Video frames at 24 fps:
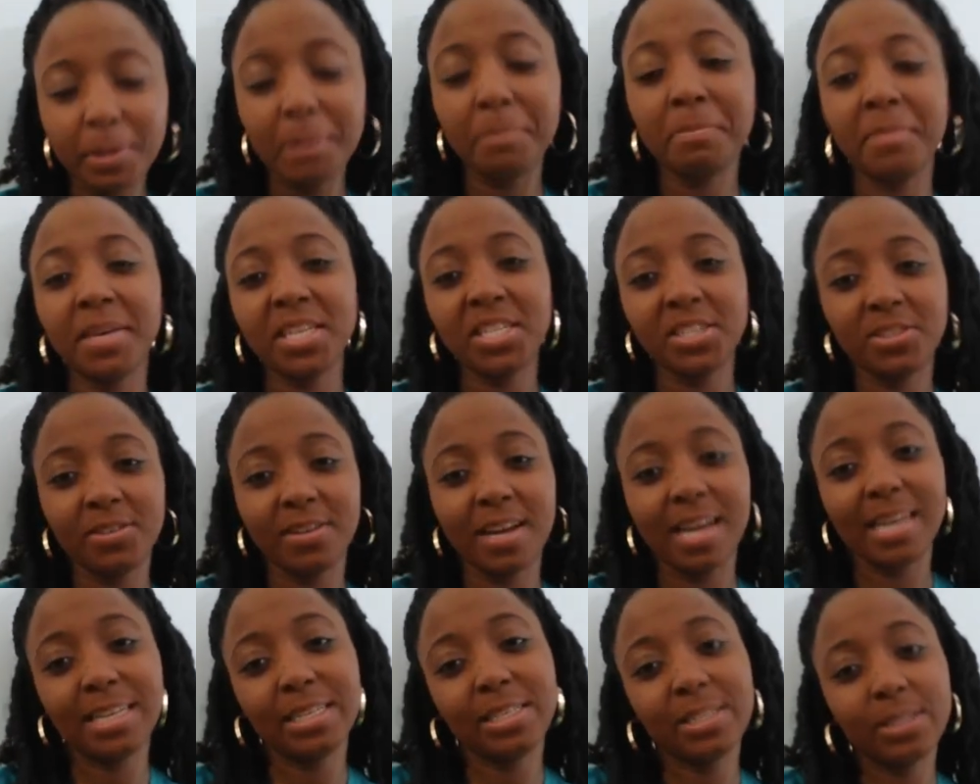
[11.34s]
We miss you
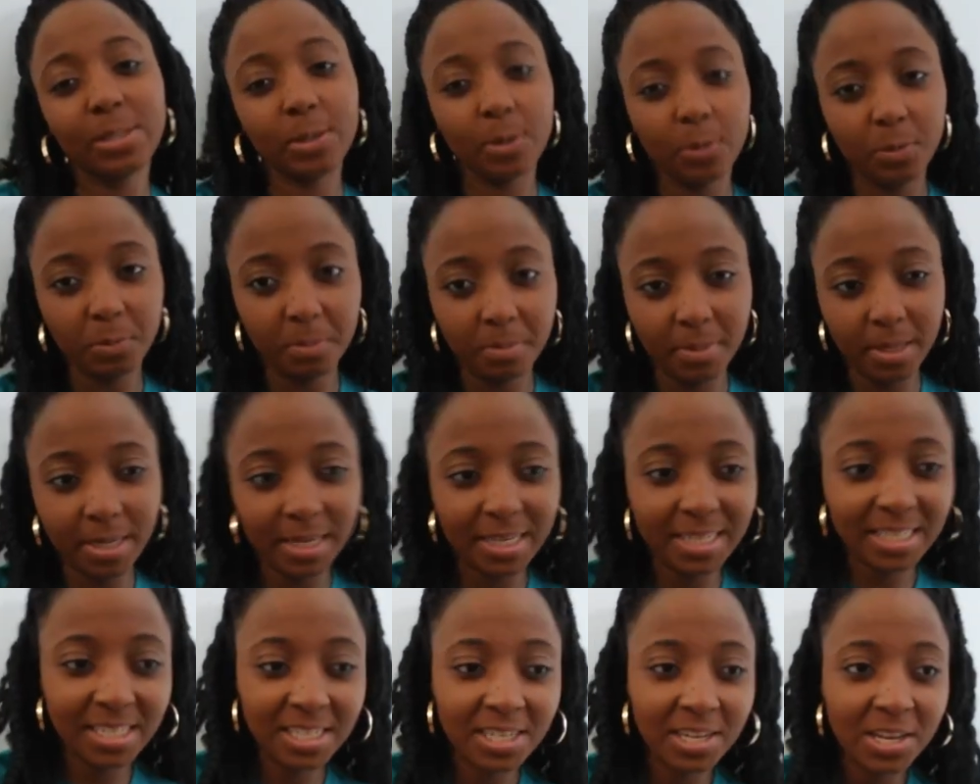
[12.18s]
guys so
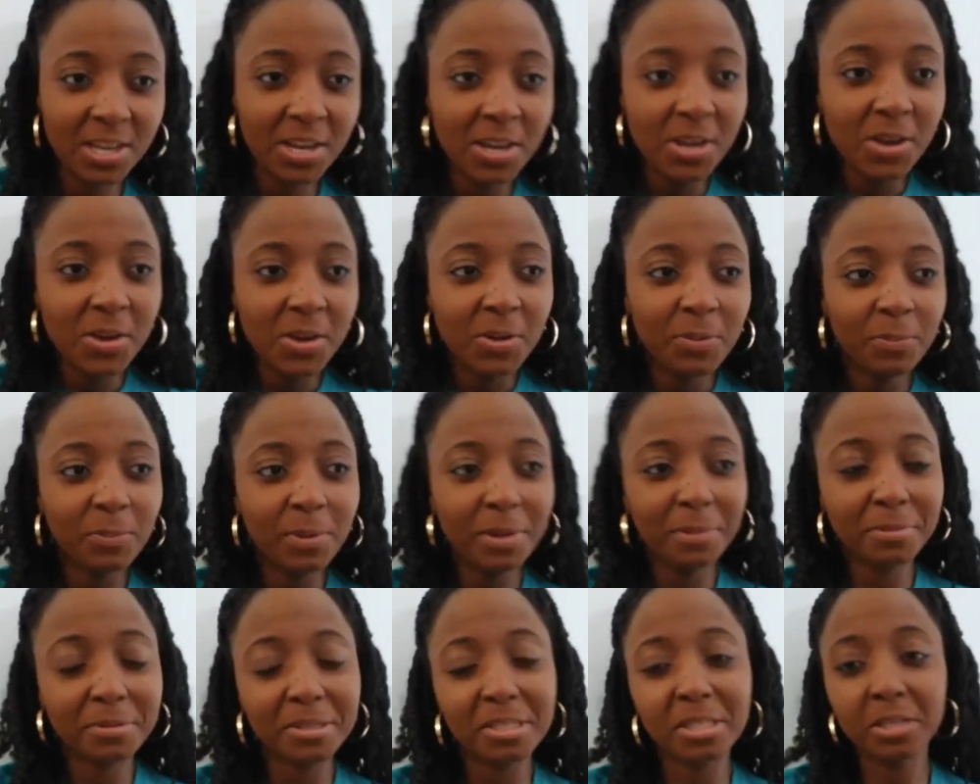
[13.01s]
much.
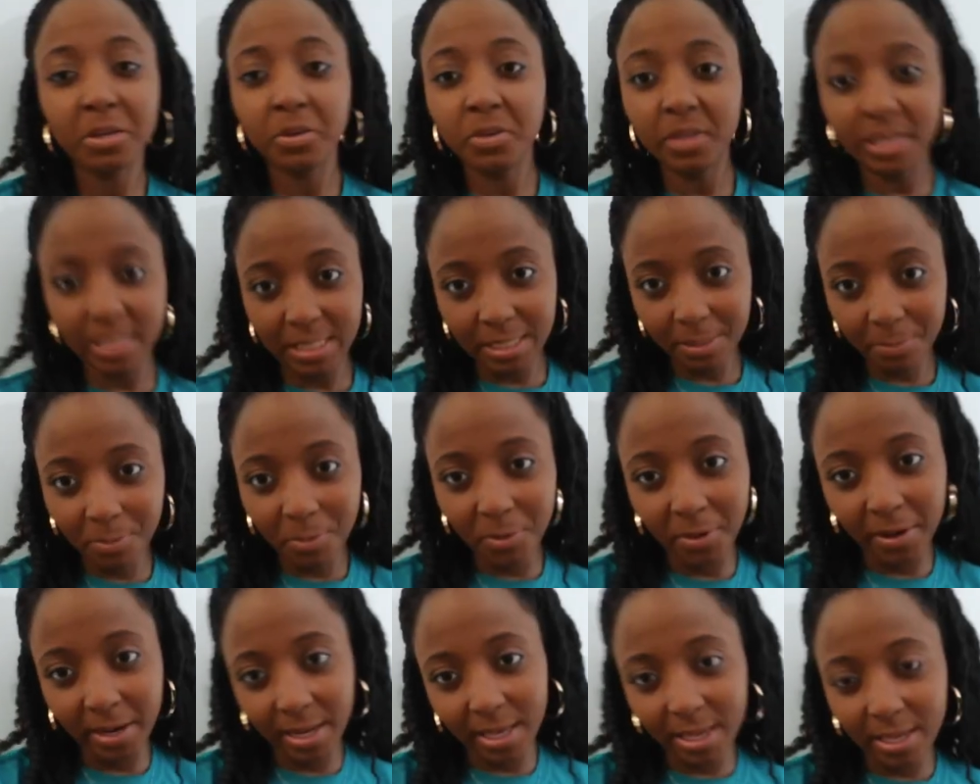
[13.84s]
We were so
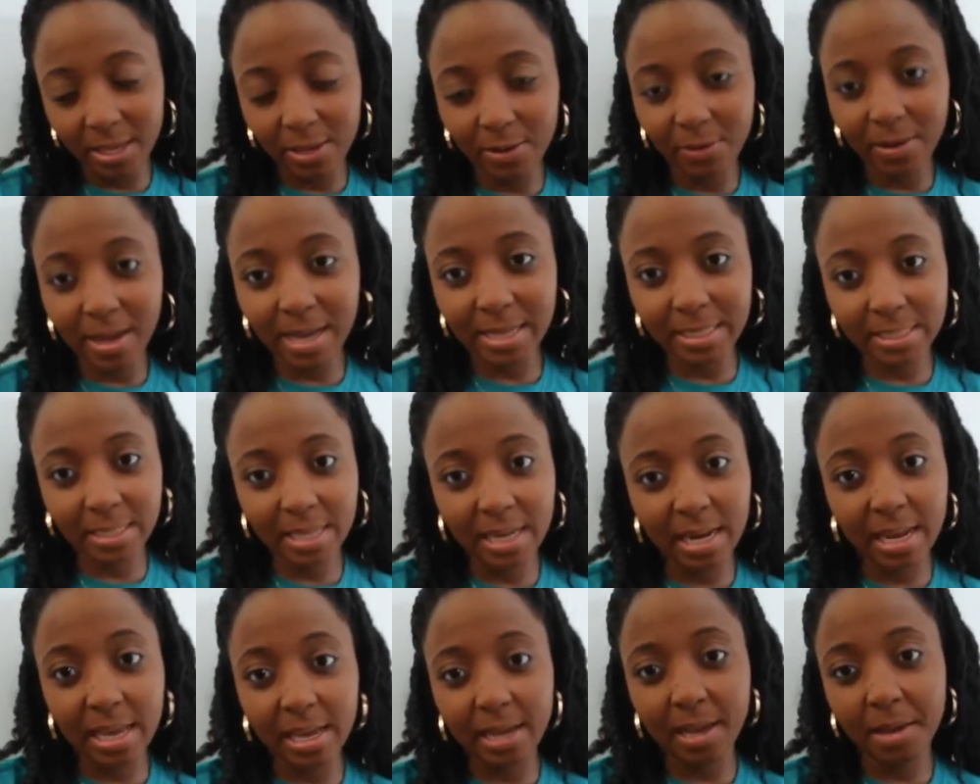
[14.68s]
disappointed you guys
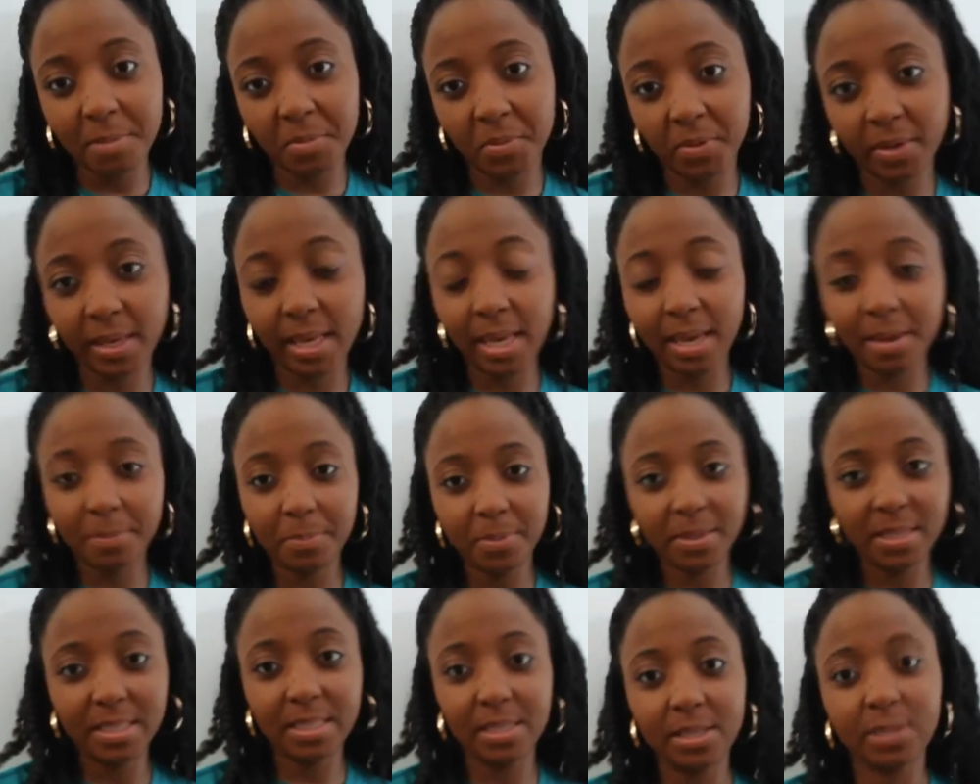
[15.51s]
couldn't come on
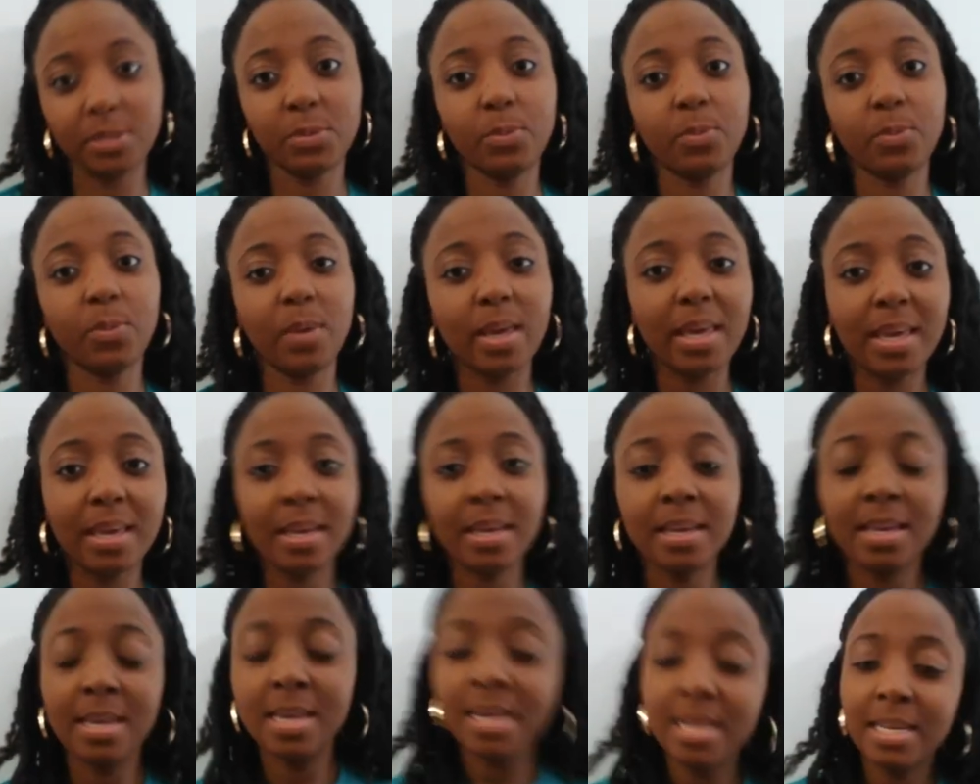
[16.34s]
campus this week
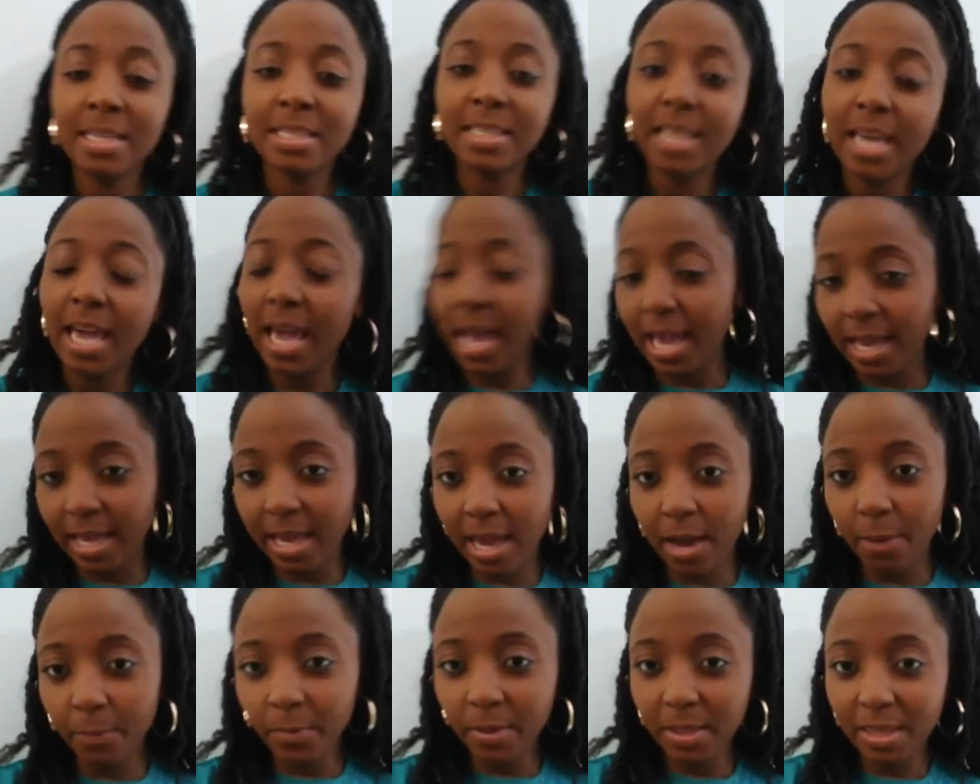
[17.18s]
to hang
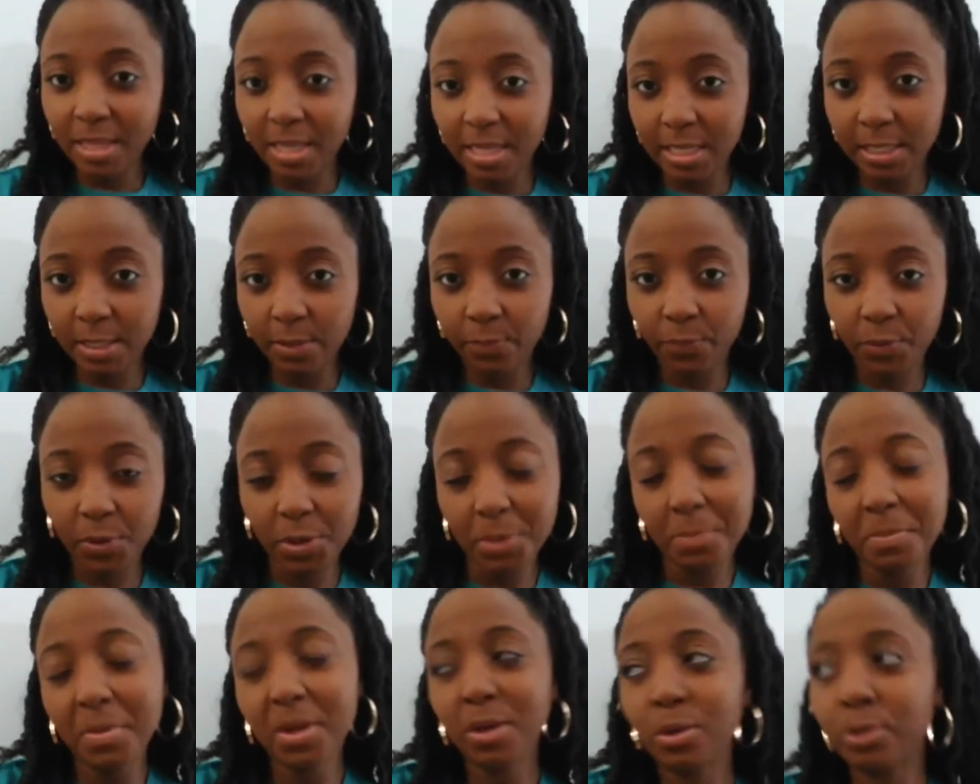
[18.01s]
out with us for
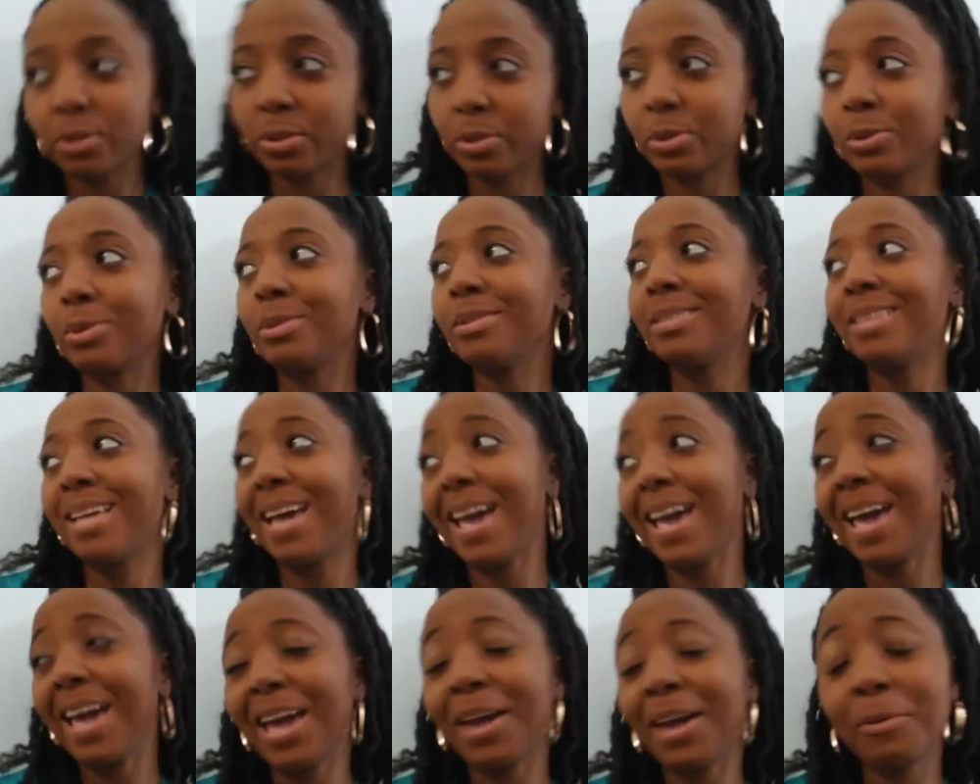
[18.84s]
the middle school
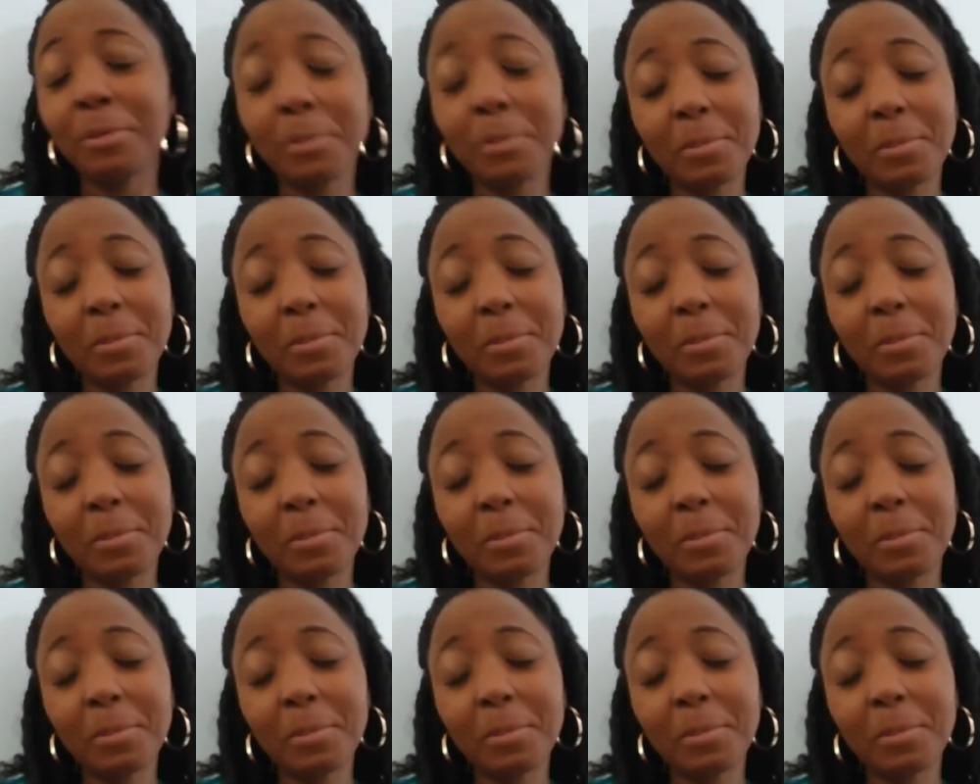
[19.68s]
day.